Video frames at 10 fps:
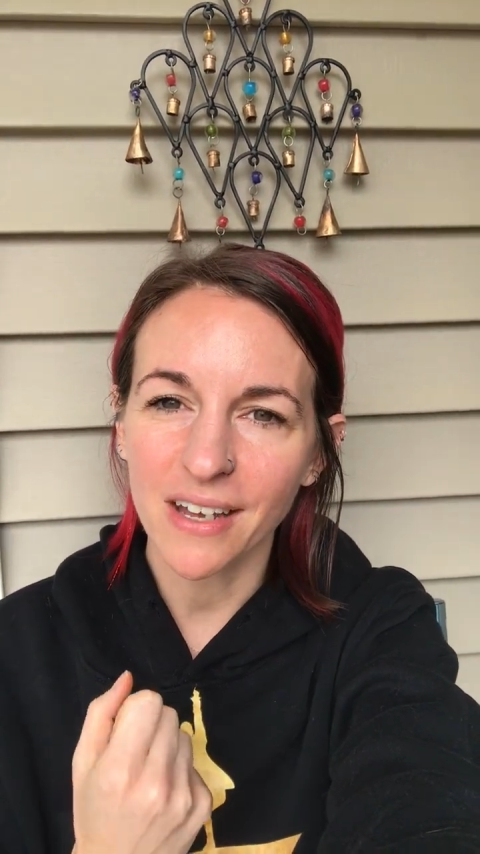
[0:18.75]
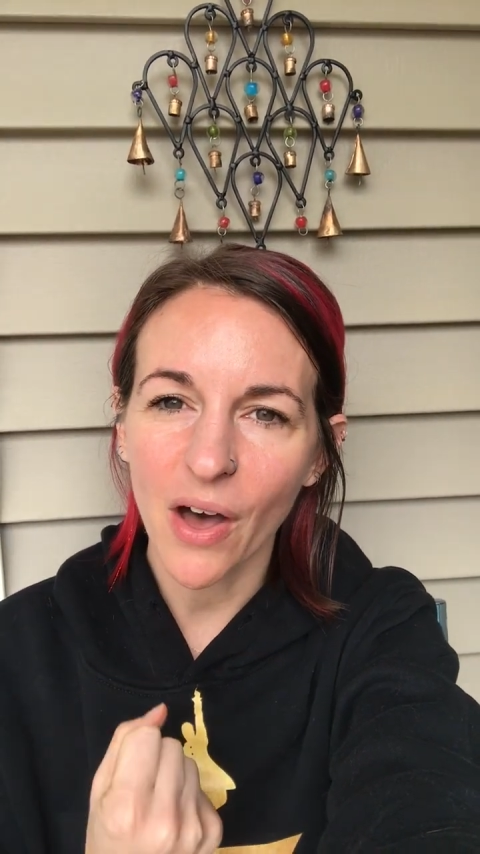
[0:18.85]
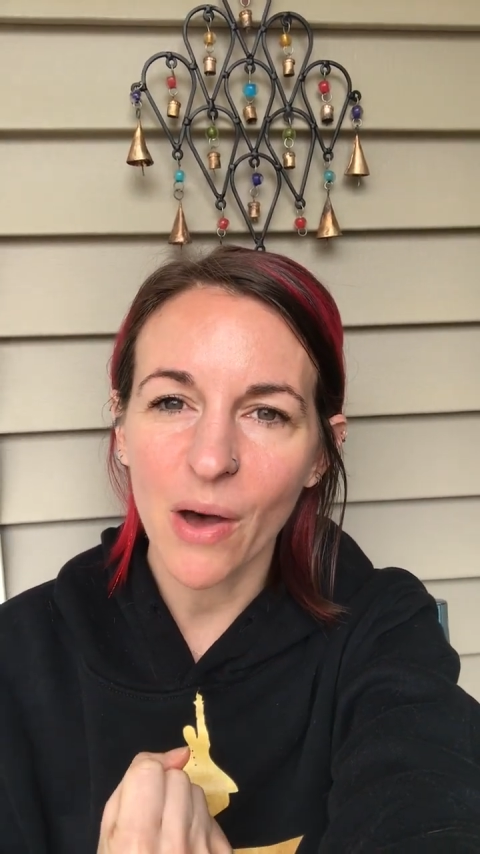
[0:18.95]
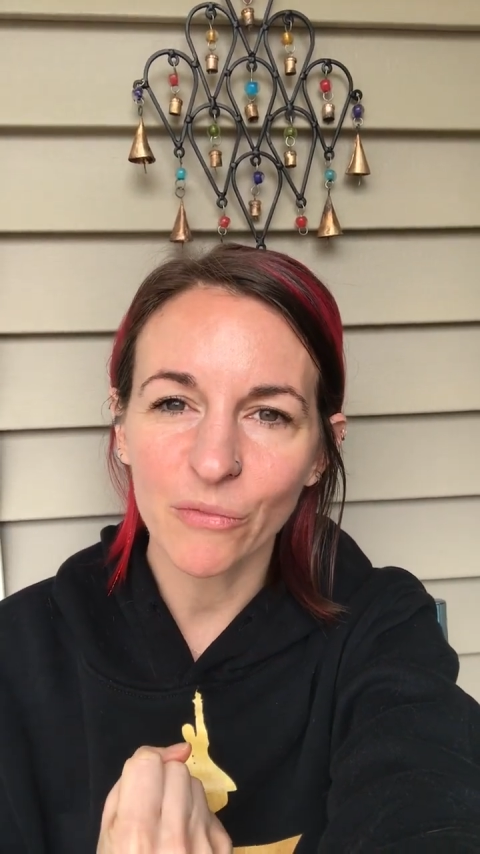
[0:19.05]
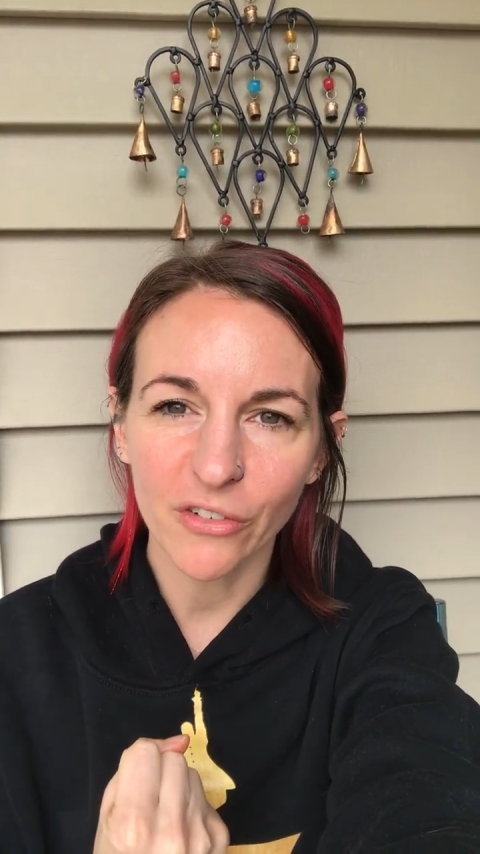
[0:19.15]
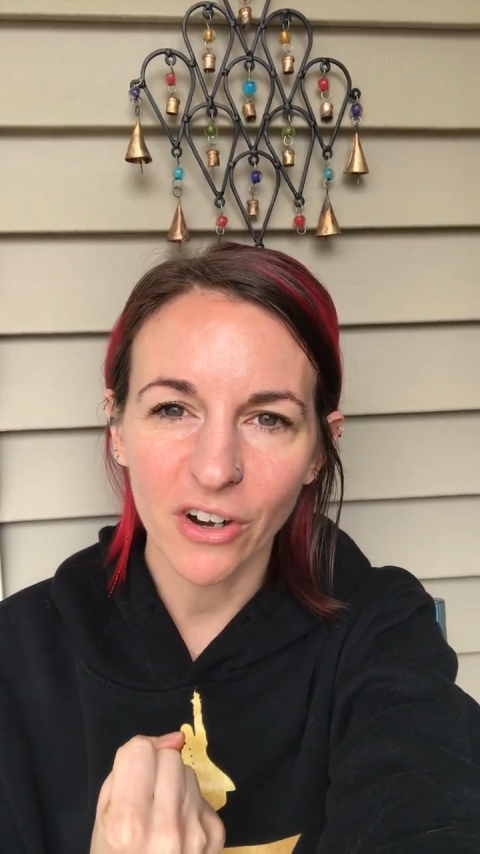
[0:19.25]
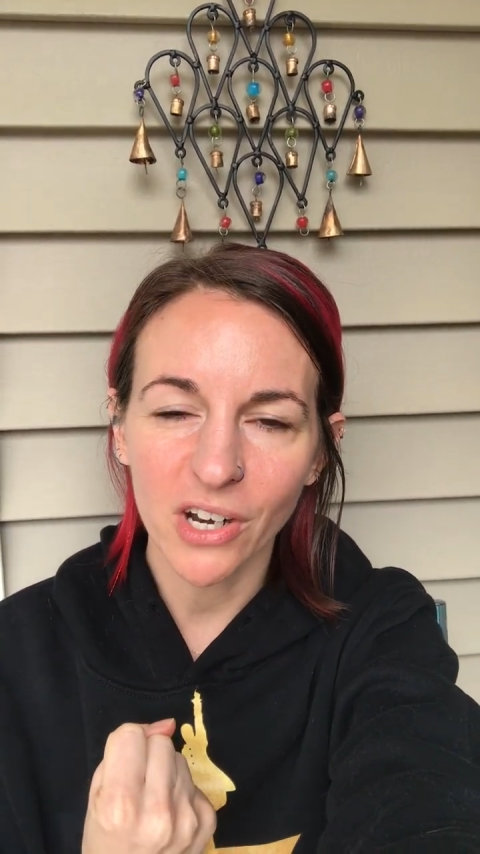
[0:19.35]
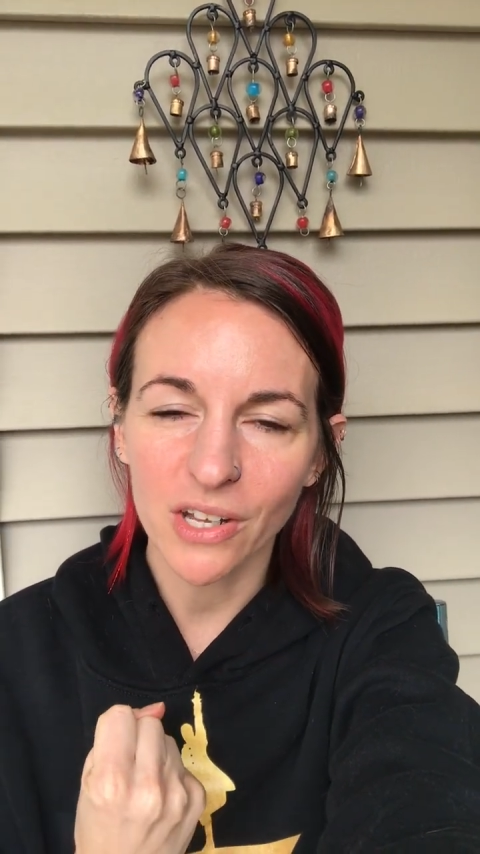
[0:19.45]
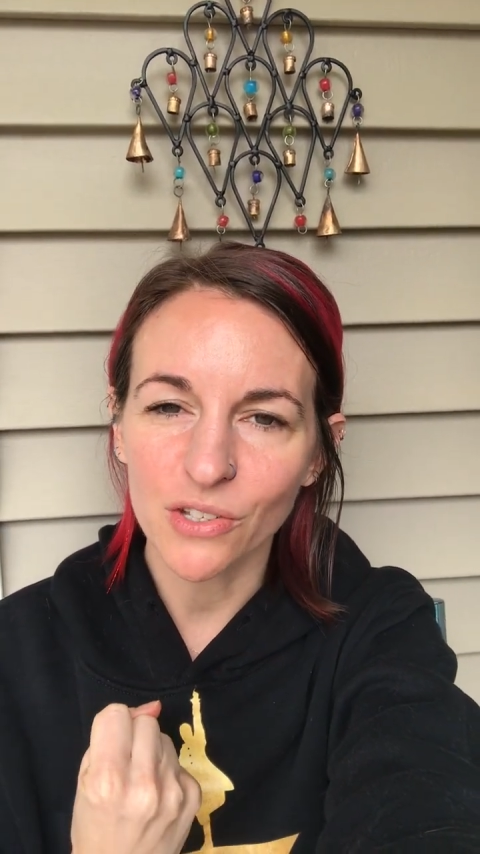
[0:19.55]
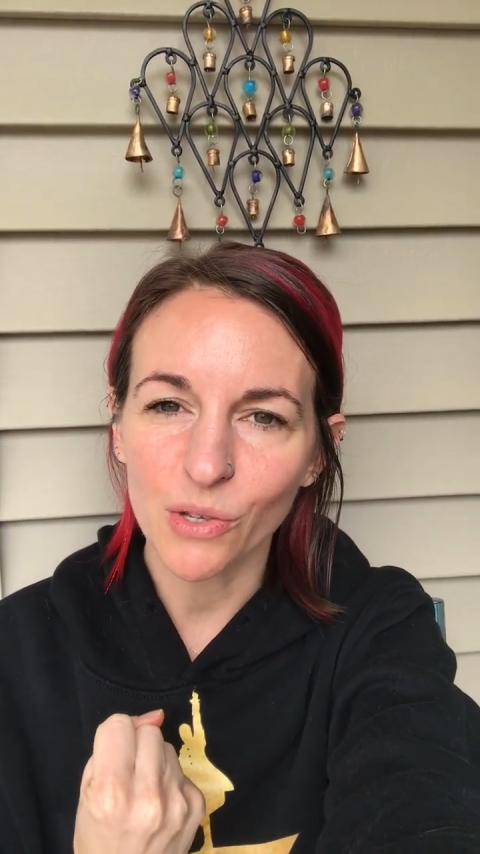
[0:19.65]
comfort
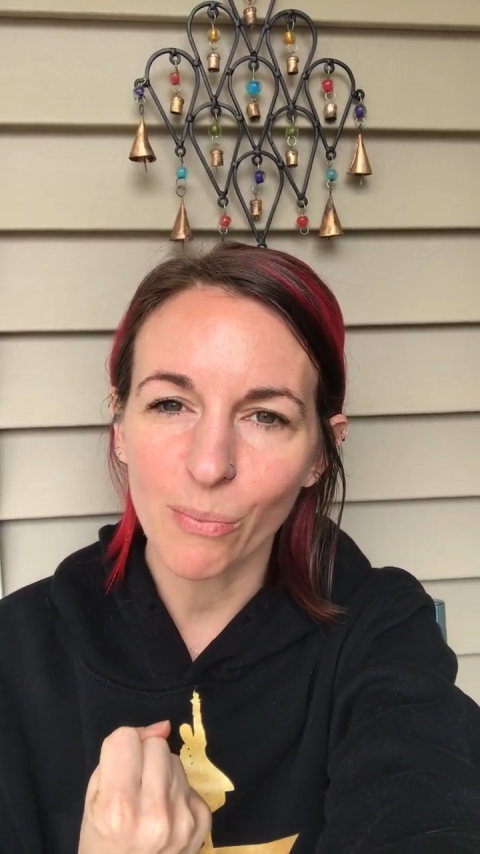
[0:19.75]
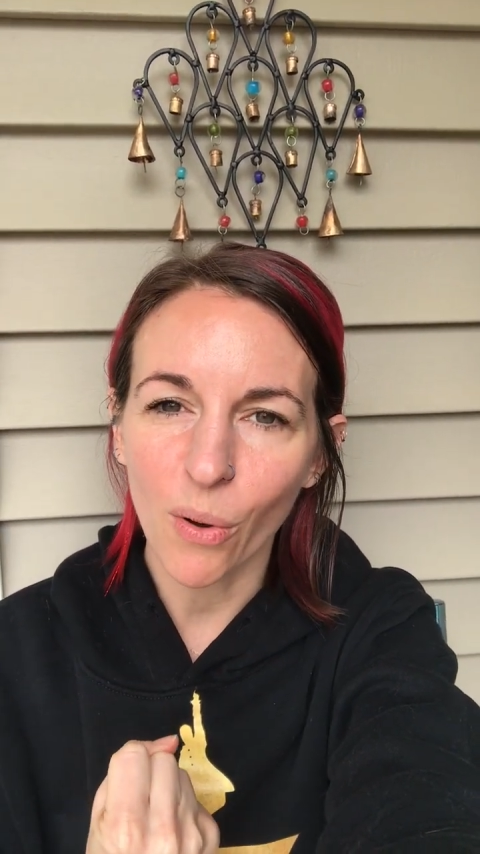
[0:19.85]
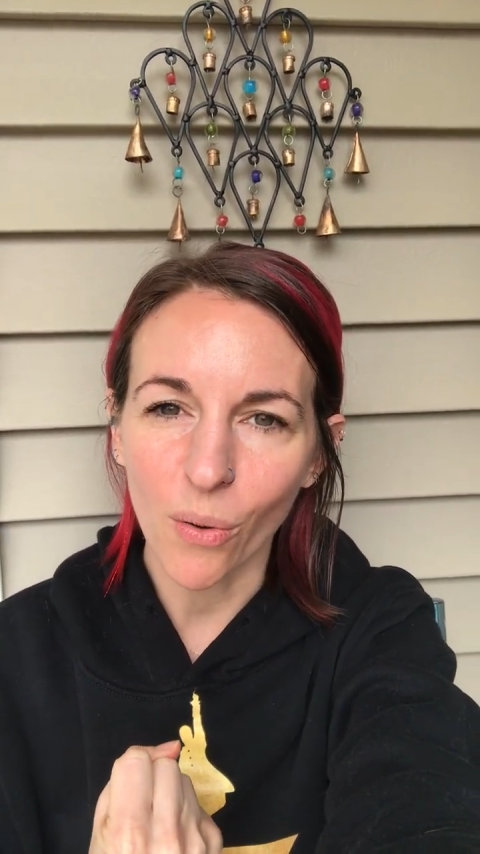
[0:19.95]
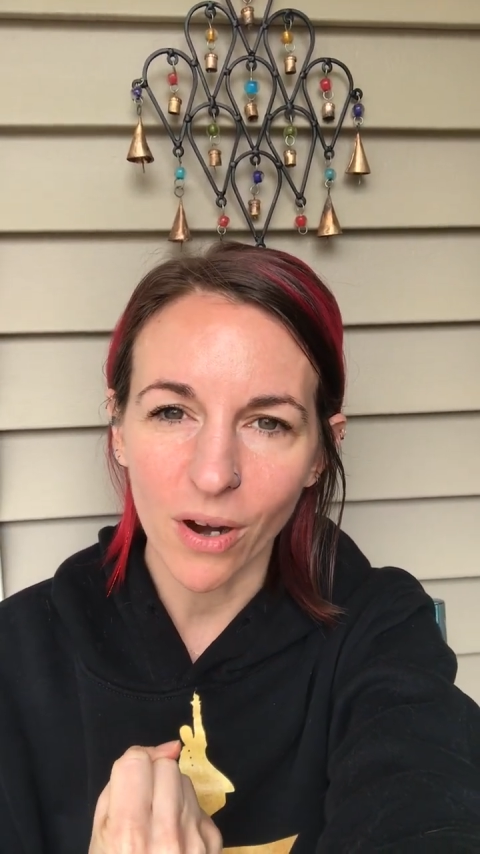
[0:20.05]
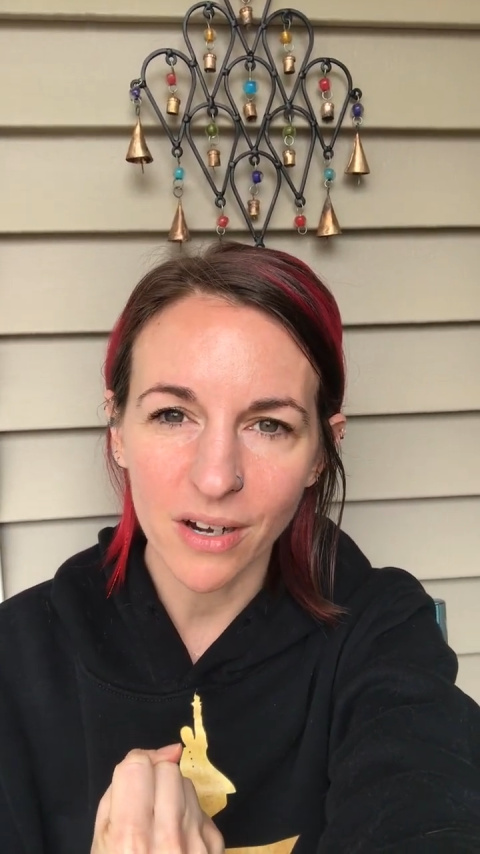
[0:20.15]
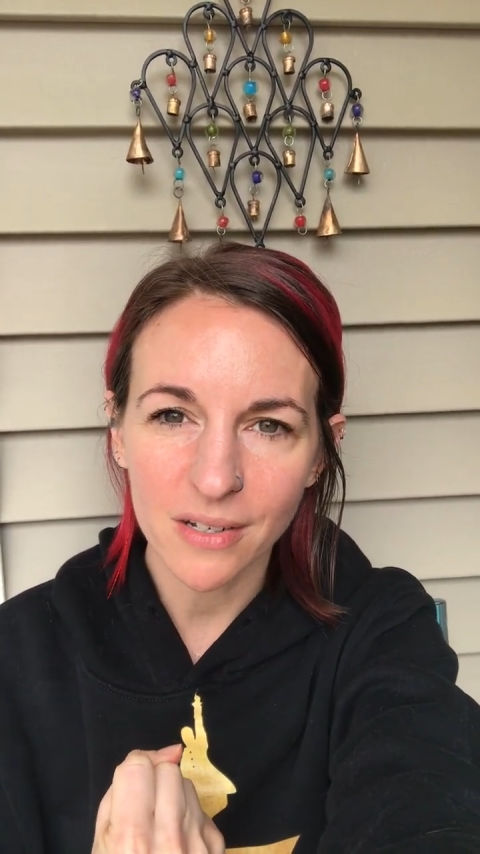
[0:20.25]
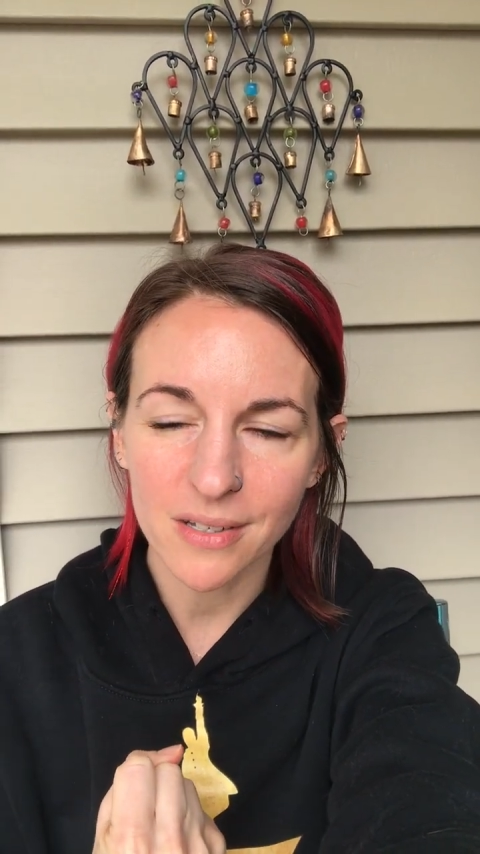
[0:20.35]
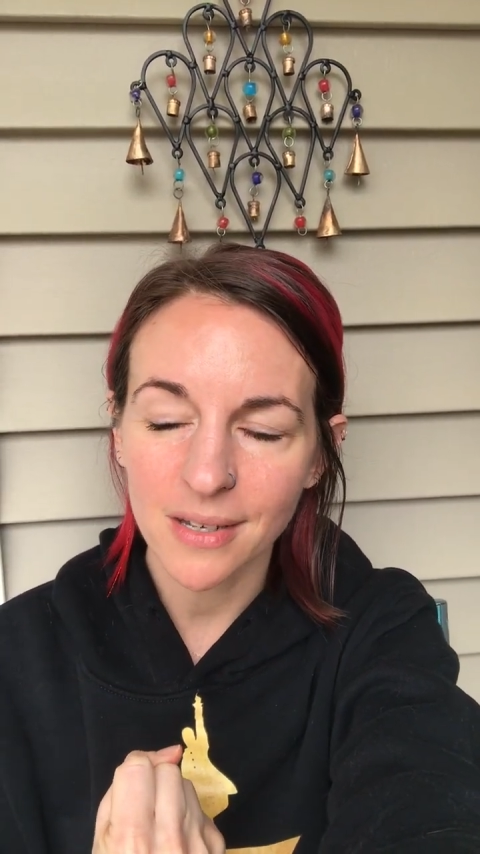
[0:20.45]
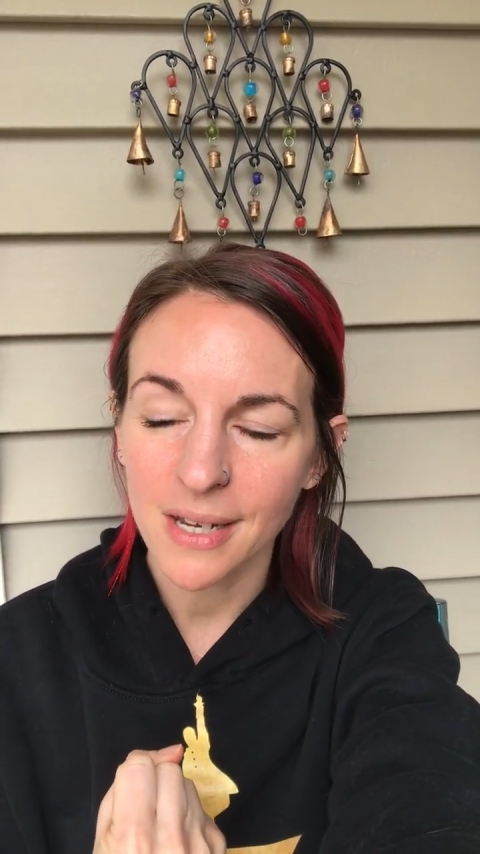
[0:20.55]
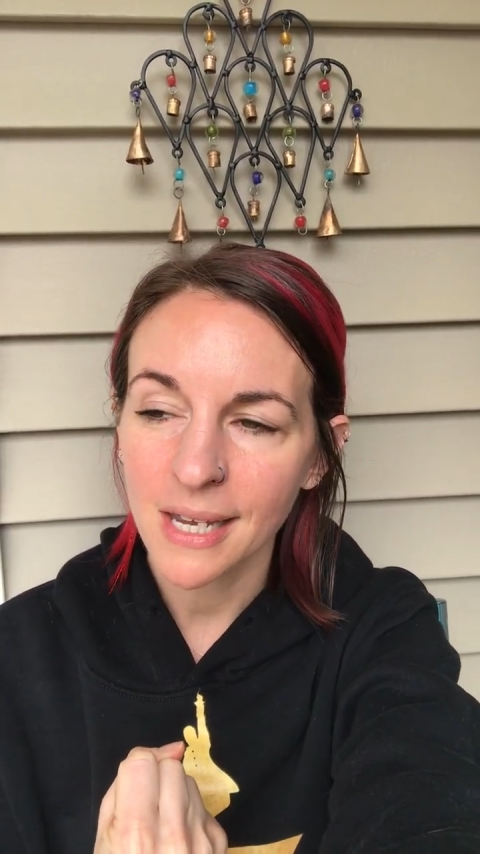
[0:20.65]
and support,